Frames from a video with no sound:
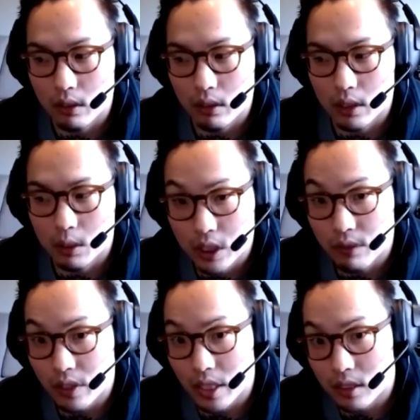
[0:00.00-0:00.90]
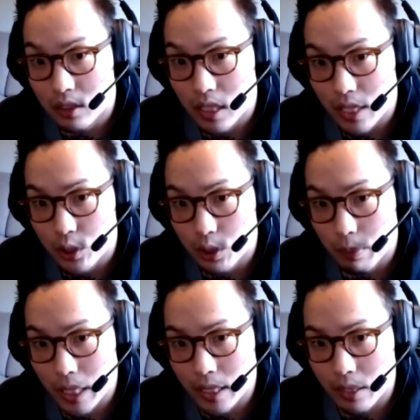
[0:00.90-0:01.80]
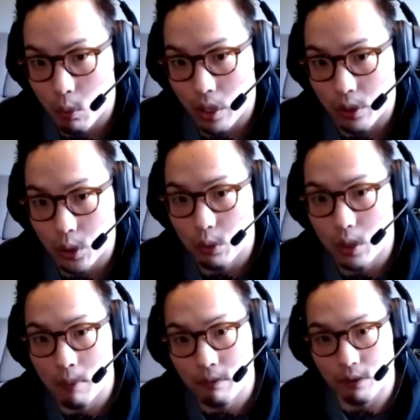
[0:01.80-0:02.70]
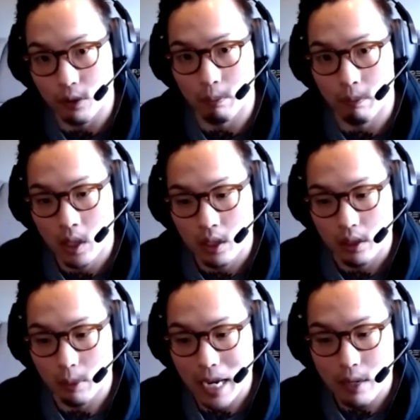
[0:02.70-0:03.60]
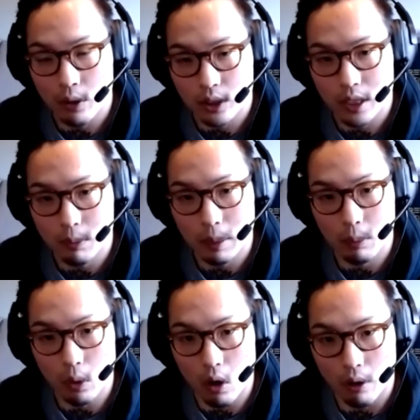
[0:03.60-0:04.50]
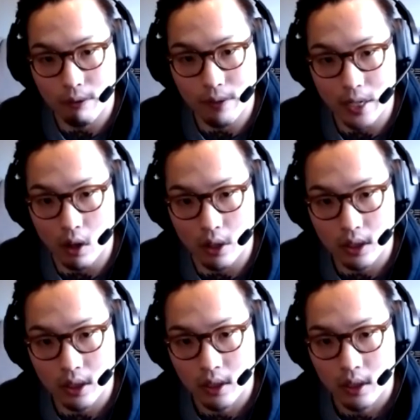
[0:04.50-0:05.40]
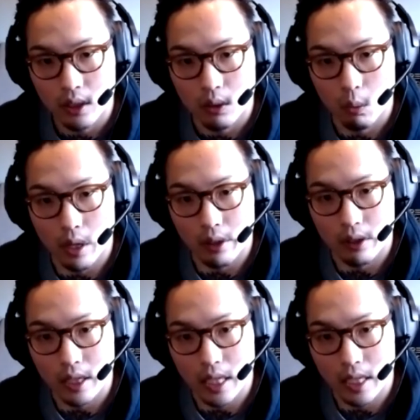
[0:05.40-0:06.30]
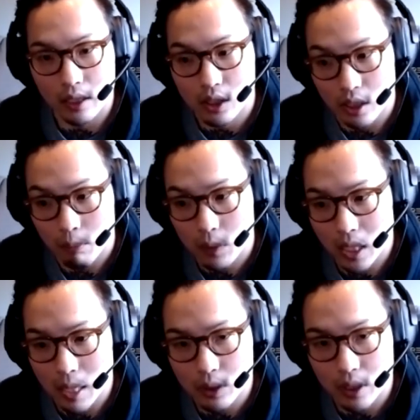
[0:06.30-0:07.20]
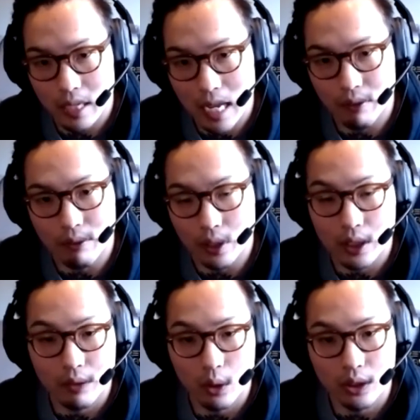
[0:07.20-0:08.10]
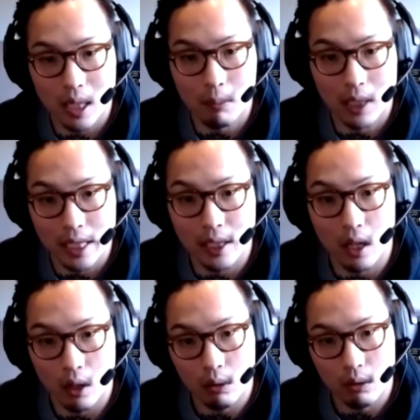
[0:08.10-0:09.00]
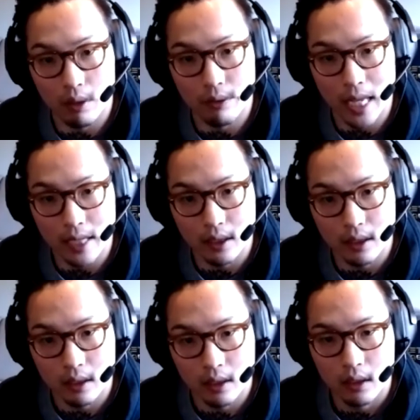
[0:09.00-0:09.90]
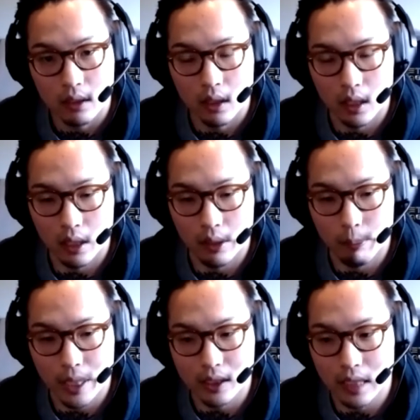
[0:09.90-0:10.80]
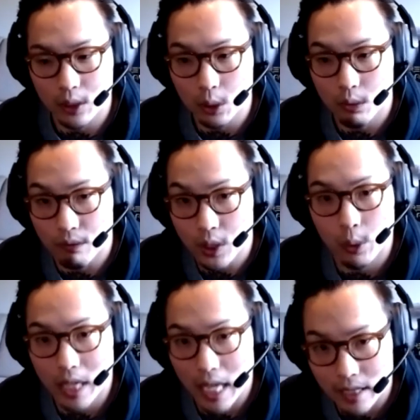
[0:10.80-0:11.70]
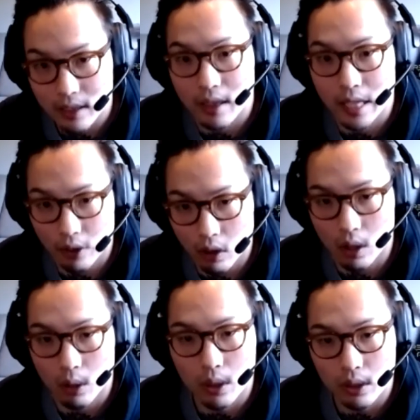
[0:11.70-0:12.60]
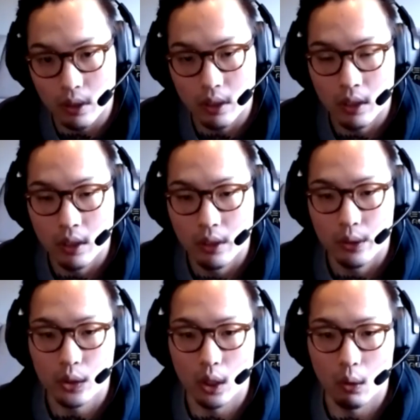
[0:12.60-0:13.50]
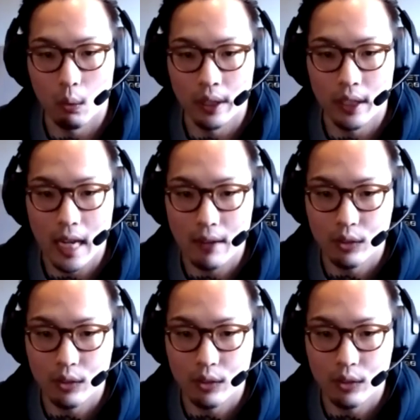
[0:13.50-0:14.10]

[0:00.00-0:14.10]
specifically in texture painting where you come from the backgrounds of these people are fine art where they sometimes they have a very difficult time letting go of that uh, because they do view it as their artwork. So when they have